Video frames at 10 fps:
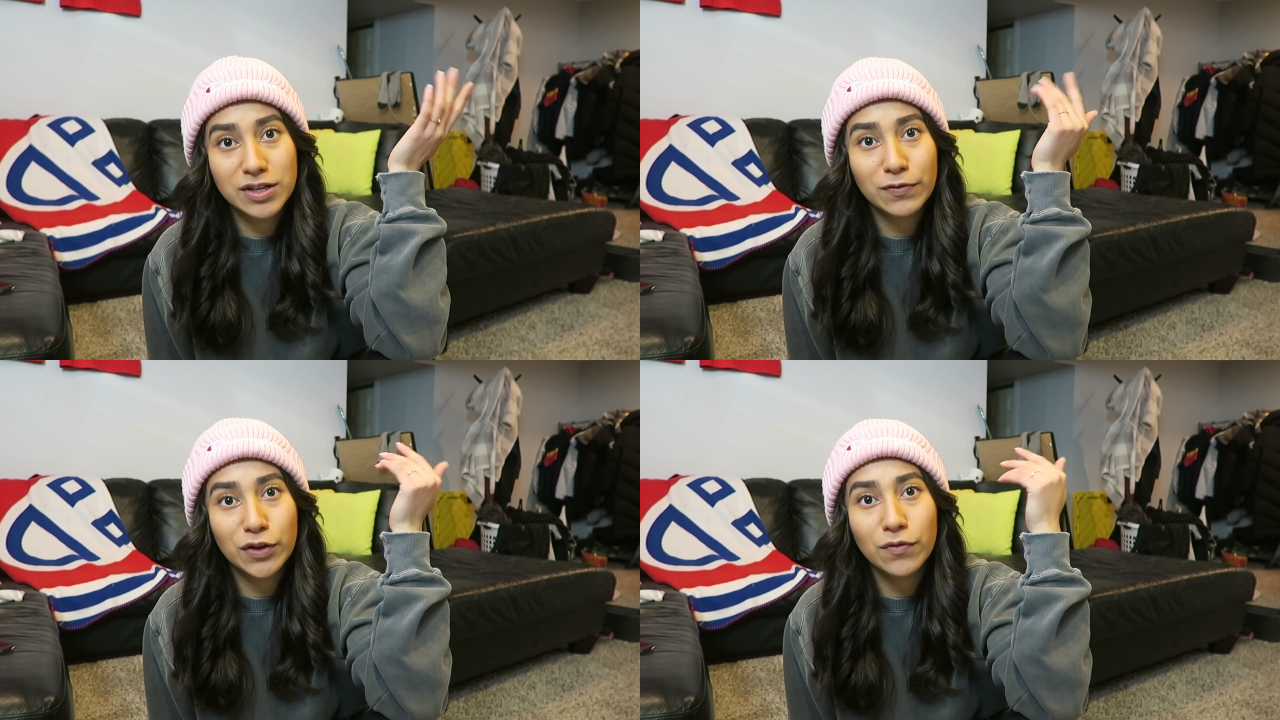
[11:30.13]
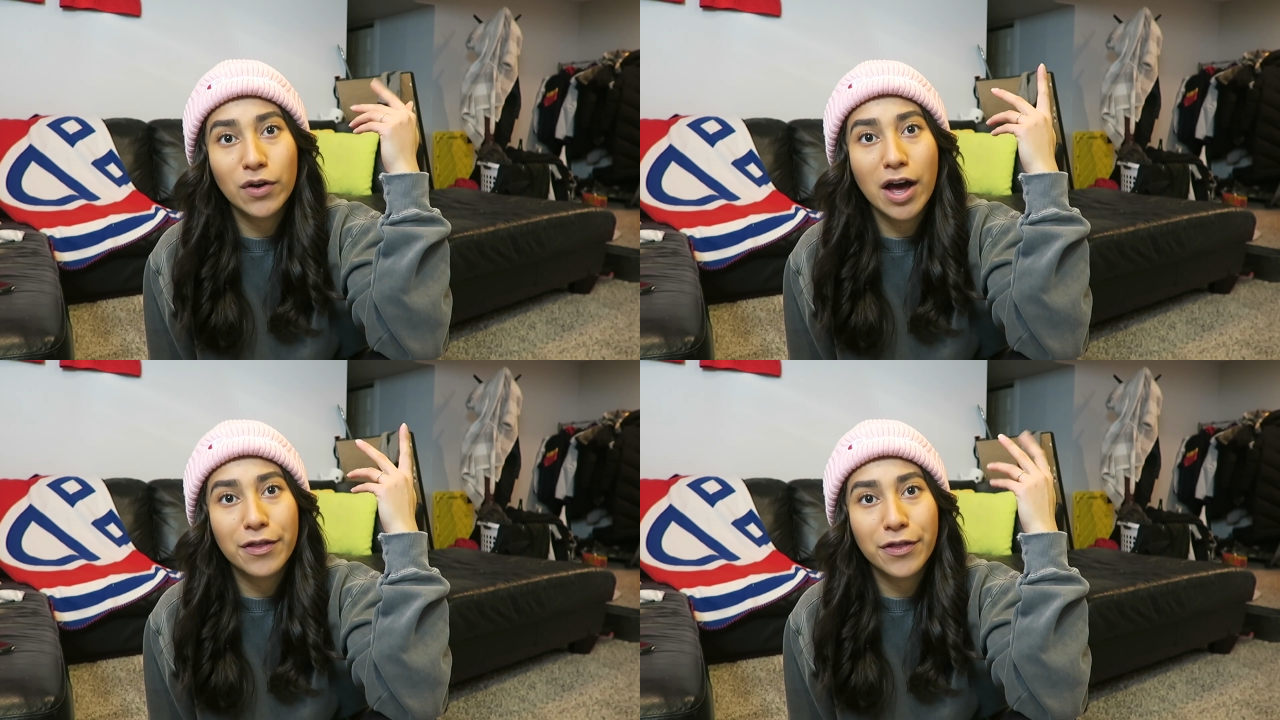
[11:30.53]
If you've
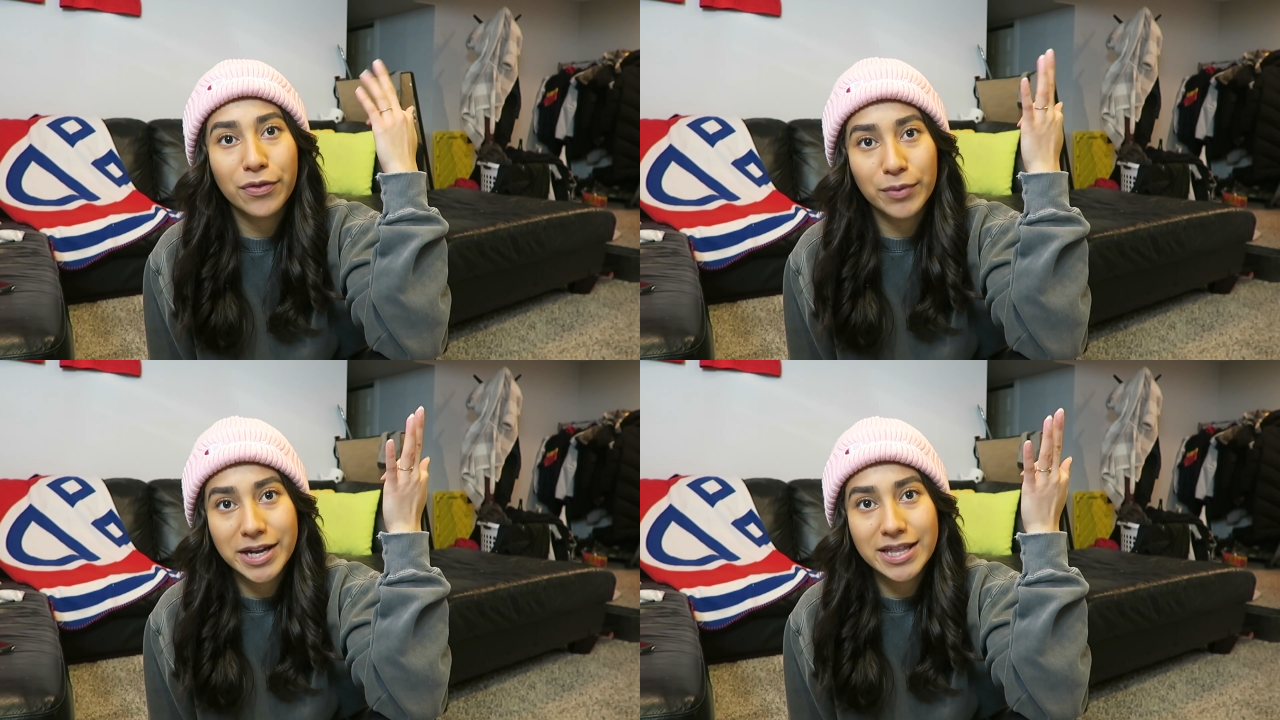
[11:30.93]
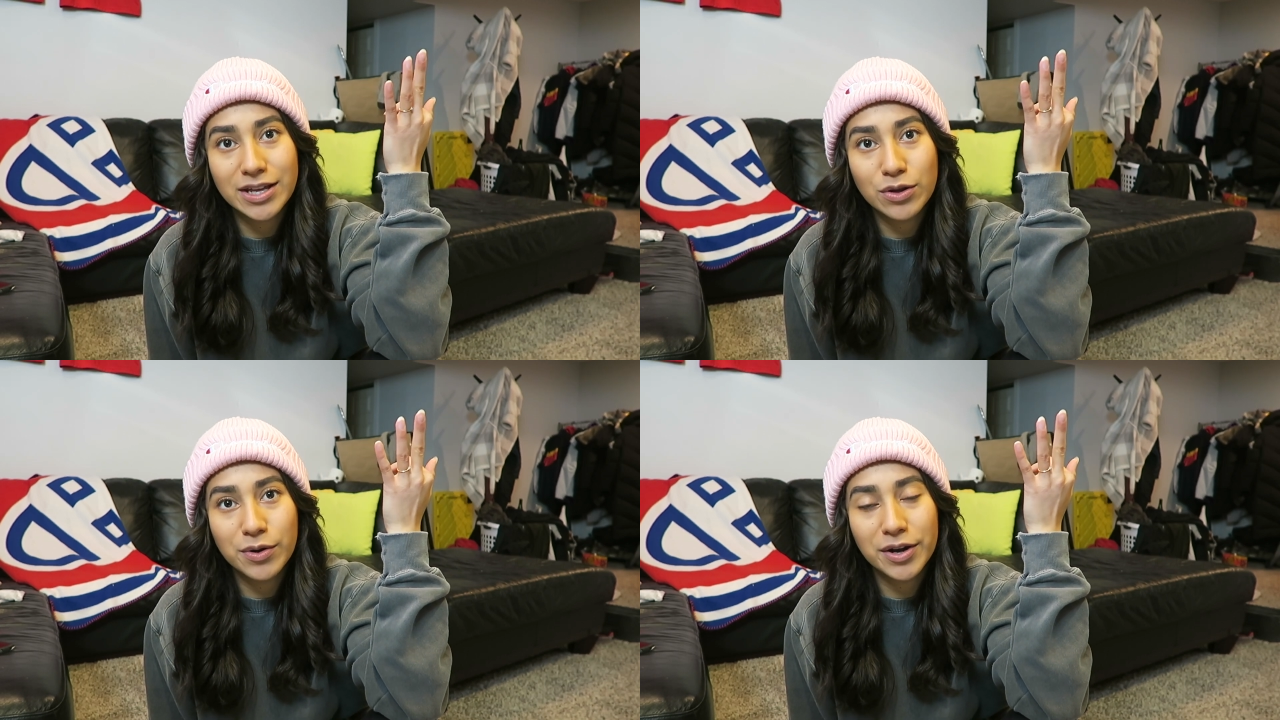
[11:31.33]
got 3
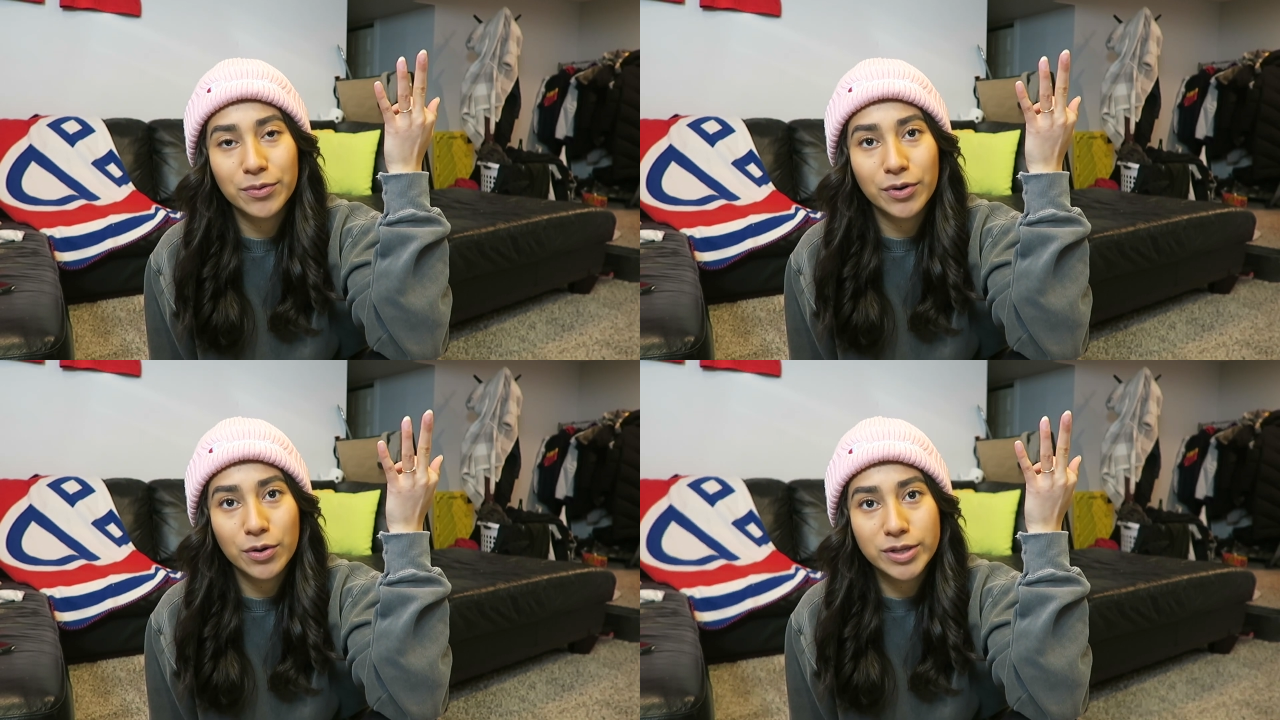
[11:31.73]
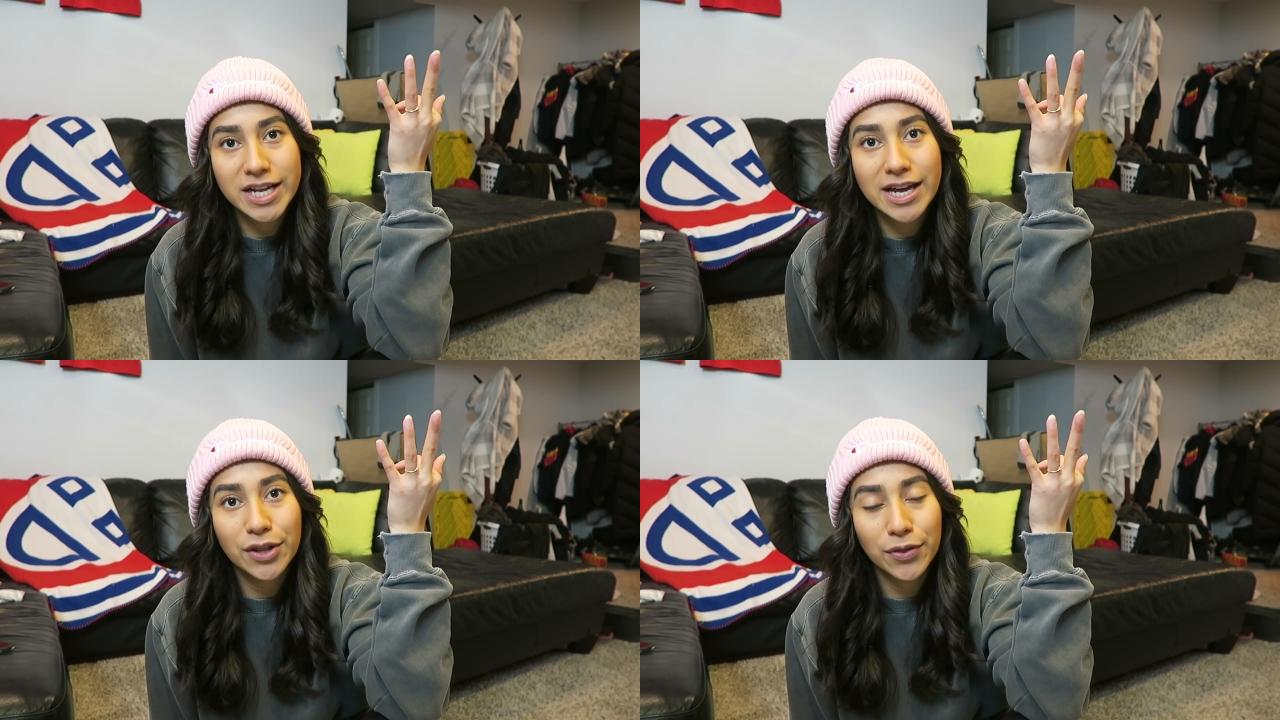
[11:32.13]
that you can
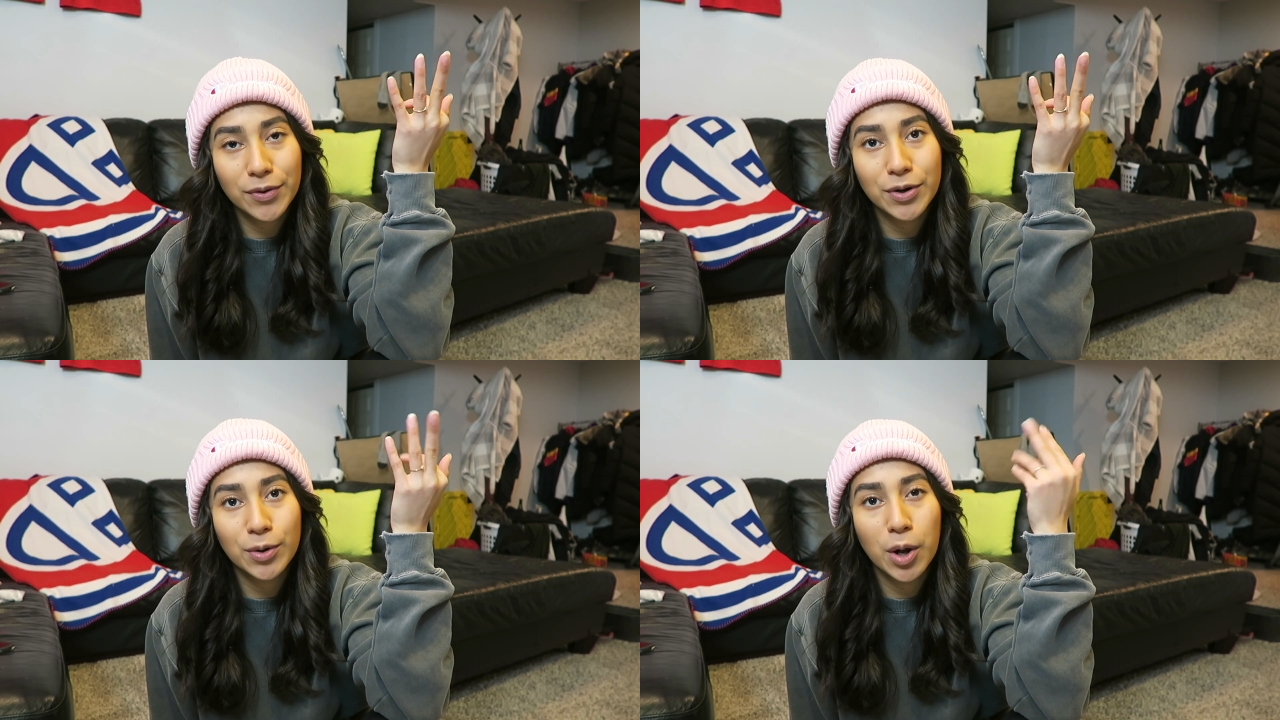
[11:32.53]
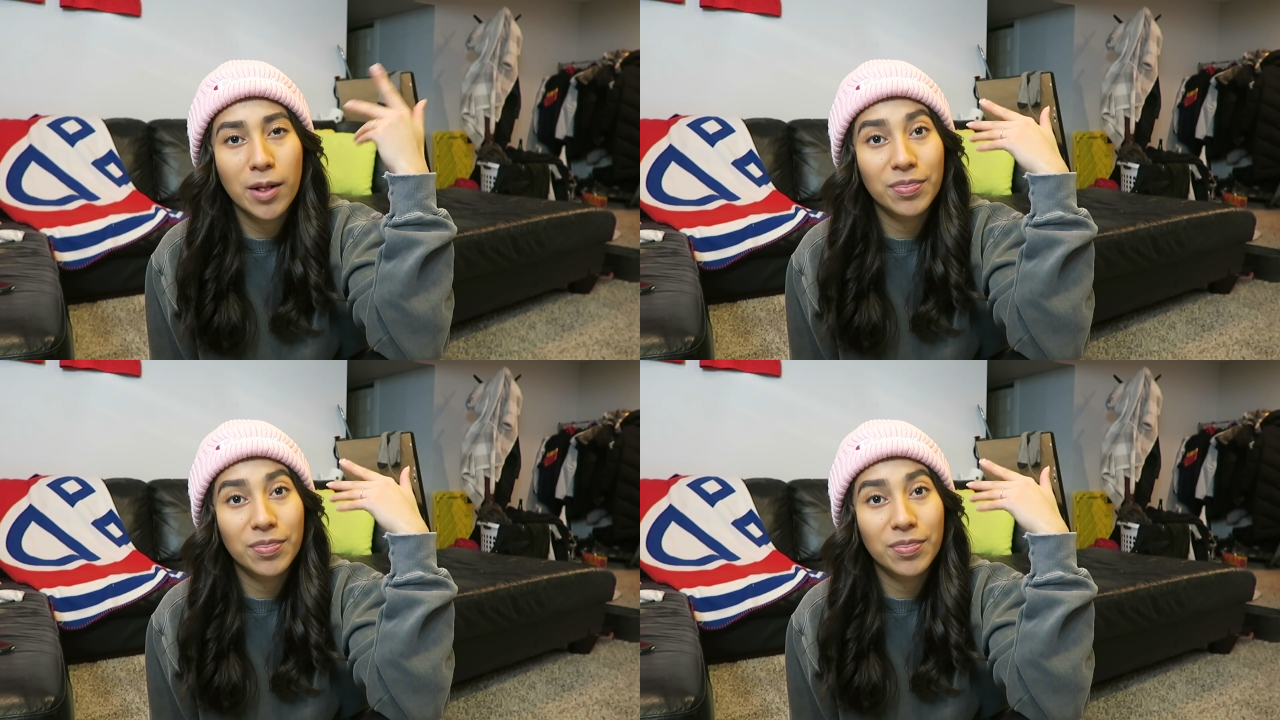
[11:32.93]
rotate through,